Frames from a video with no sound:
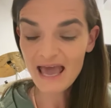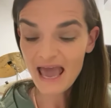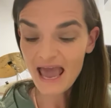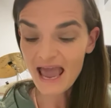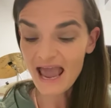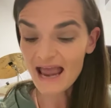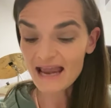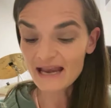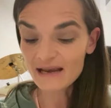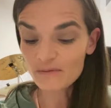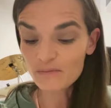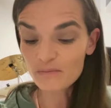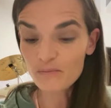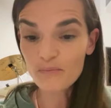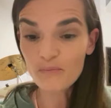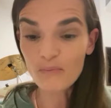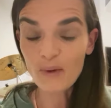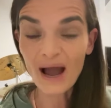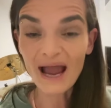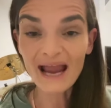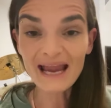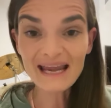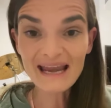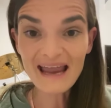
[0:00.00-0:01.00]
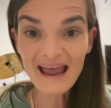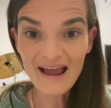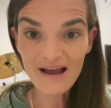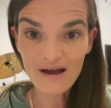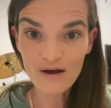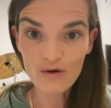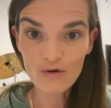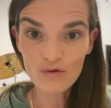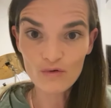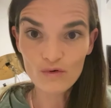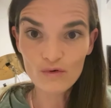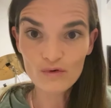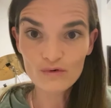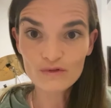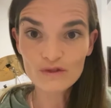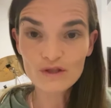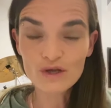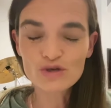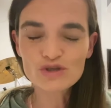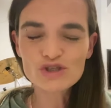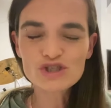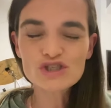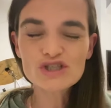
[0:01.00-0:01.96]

And by now, there's